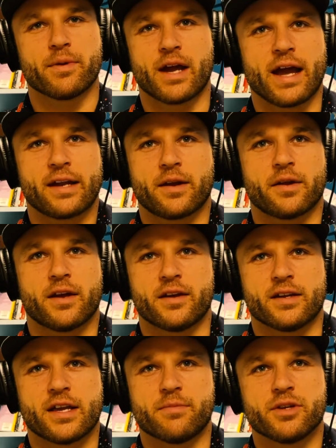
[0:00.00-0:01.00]
had
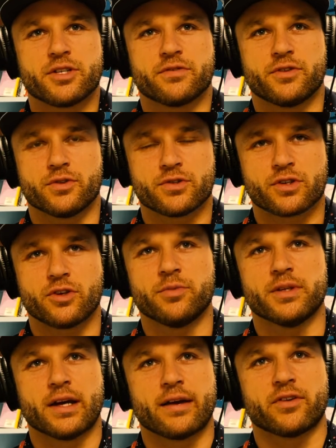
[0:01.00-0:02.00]
an image of you
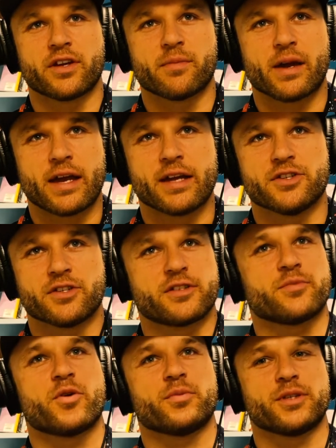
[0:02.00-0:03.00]
scuba diving in my head just a
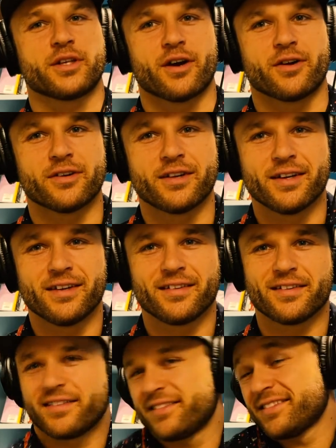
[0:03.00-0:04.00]
moment ago.
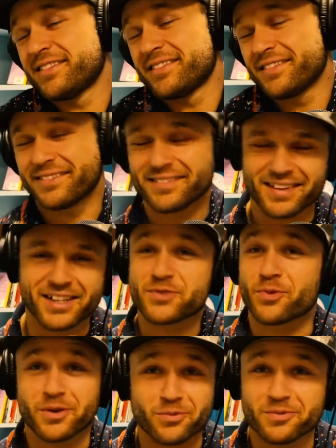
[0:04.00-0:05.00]
I just
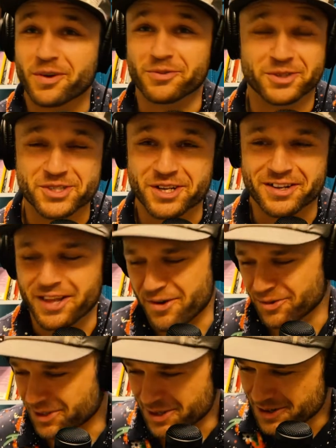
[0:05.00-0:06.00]
want to share that
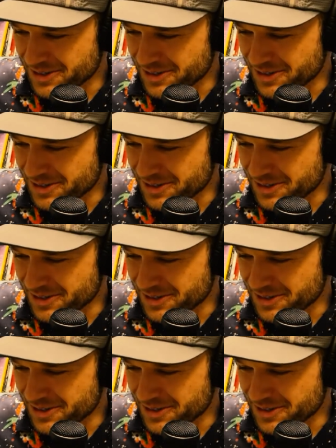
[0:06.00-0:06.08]
with you.